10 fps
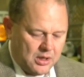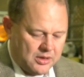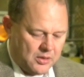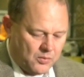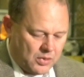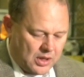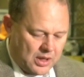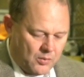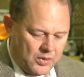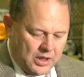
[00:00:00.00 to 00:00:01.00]
Then
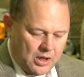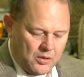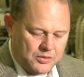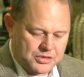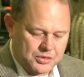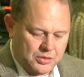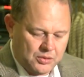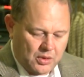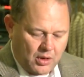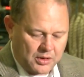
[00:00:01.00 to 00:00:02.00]
uh, we go
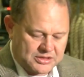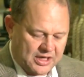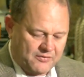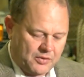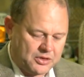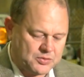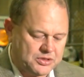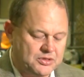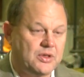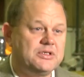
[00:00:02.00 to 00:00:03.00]
to our second focus,
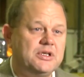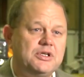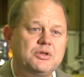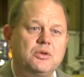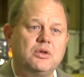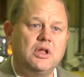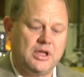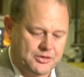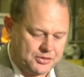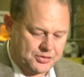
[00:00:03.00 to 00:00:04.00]
which is residential,
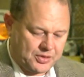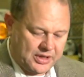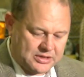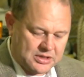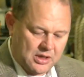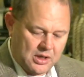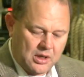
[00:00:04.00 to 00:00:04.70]
collector streets,